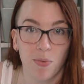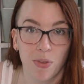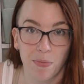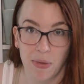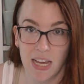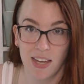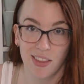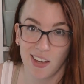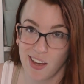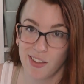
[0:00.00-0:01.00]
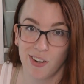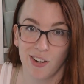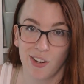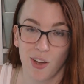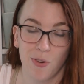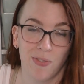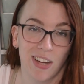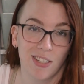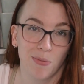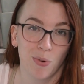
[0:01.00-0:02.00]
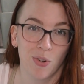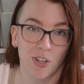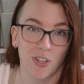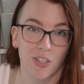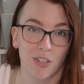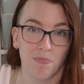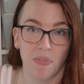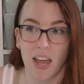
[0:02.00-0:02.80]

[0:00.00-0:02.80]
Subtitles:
with me and the other Ko-Fi supporters.